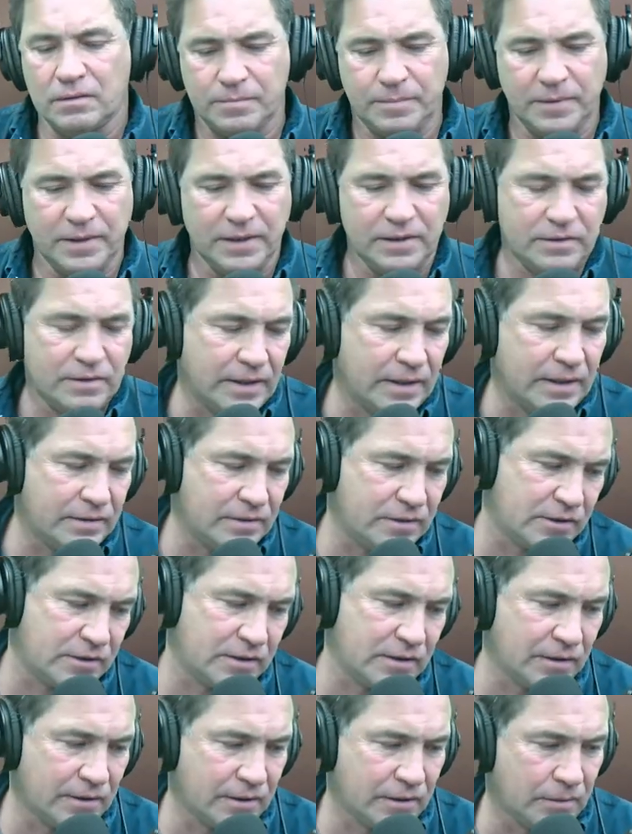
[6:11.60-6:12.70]
speak to that just
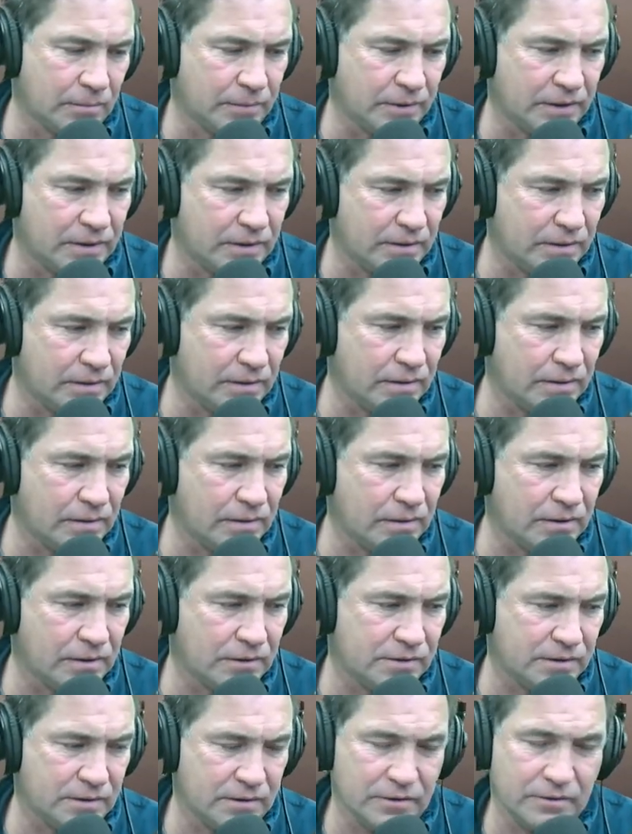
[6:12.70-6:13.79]
a little bit.
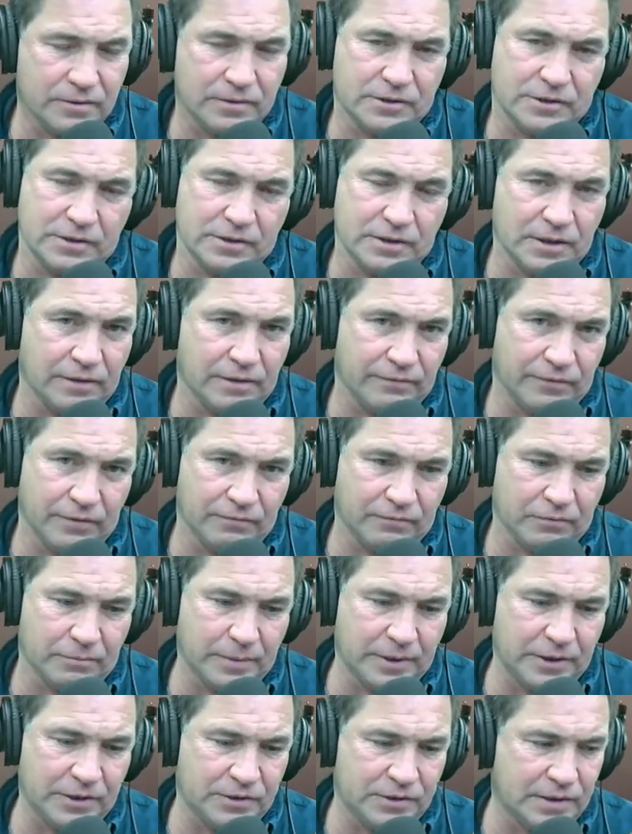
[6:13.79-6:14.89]
Listen, there's a ton of
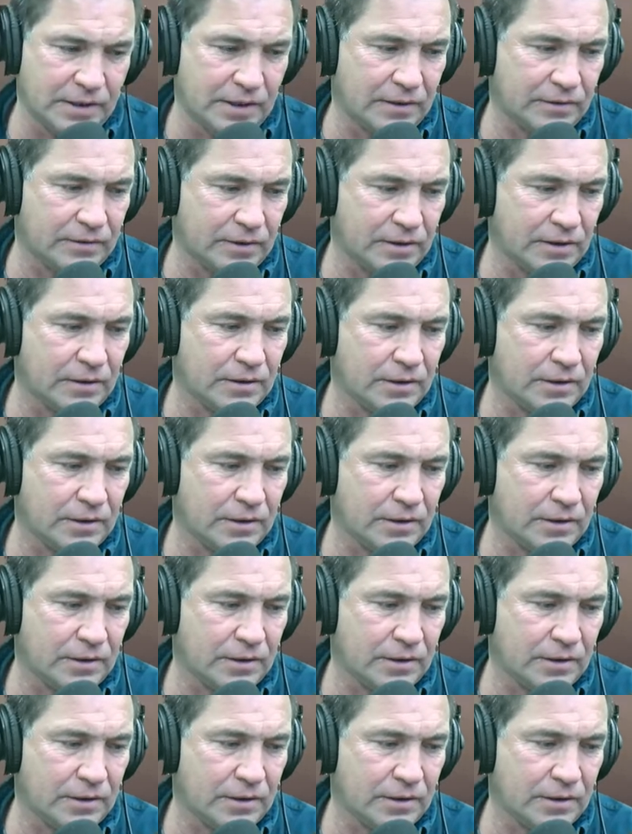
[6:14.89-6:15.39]
information out there.